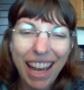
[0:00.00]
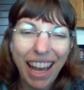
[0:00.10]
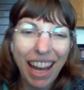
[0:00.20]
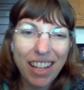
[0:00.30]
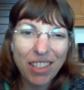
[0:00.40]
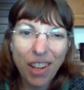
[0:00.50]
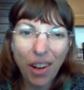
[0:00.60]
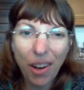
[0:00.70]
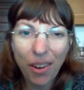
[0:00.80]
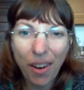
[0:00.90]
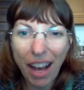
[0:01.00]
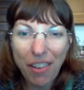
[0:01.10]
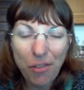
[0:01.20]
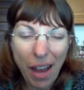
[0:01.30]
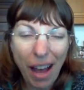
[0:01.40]
And so
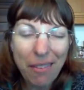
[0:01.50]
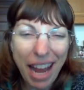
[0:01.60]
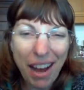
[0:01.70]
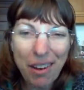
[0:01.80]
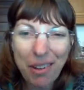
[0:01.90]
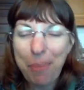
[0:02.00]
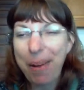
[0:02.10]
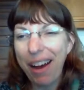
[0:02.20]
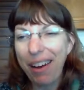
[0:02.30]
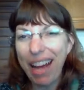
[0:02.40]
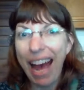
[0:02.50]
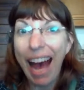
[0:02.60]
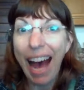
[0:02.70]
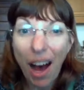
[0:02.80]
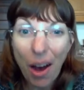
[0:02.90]
I found out about
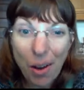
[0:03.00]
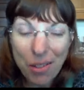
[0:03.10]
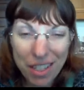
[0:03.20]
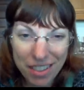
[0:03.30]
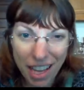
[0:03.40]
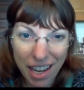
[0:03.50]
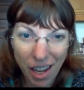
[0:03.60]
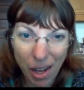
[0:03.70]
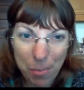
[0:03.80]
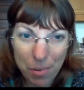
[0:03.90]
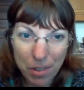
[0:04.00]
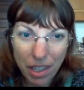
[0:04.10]
how to set up